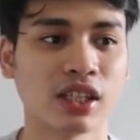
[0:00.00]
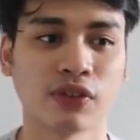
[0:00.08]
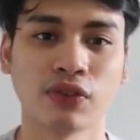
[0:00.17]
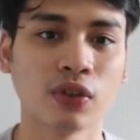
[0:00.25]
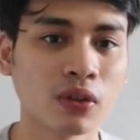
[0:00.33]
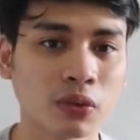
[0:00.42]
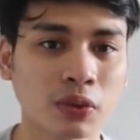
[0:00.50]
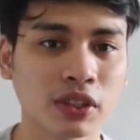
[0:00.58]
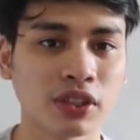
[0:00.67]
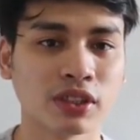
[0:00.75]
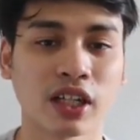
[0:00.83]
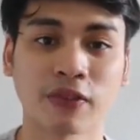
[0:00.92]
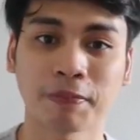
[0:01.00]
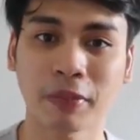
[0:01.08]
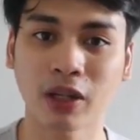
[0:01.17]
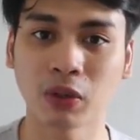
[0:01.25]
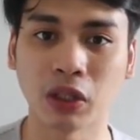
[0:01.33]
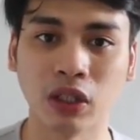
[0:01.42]
they have followers, they have
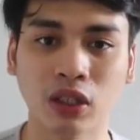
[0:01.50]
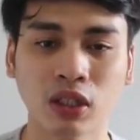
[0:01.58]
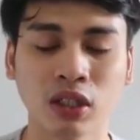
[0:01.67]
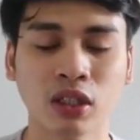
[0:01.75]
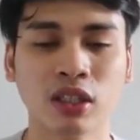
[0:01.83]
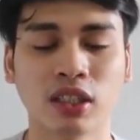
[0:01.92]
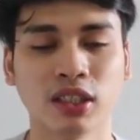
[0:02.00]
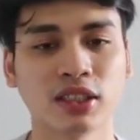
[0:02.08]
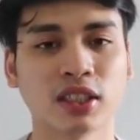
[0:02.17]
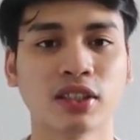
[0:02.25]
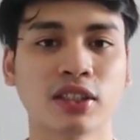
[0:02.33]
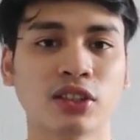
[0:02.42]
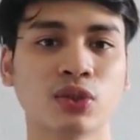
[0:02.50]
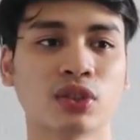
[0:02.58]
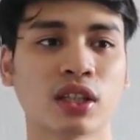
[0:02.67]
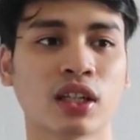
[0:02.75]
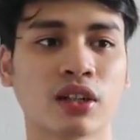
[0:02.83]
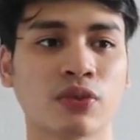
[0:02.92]
power. Instead, they choose
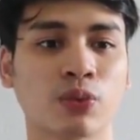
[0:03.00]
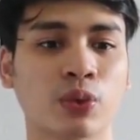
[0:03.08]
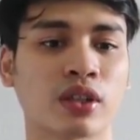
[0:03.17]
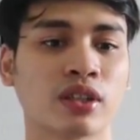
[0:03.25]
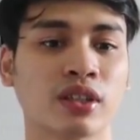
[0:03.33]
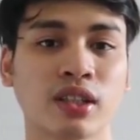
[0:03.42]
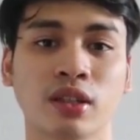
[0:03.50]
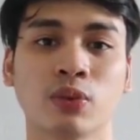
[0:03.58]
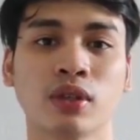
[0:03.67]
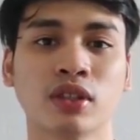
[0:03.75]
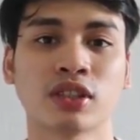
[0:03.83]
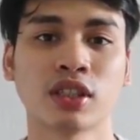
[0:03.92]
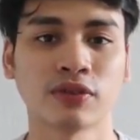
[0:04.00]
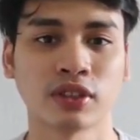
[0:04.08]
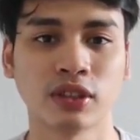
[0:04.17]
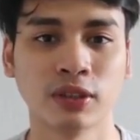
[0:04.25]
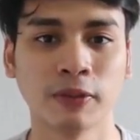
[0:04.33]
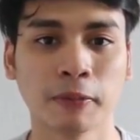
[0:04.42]
a life where they will suffer.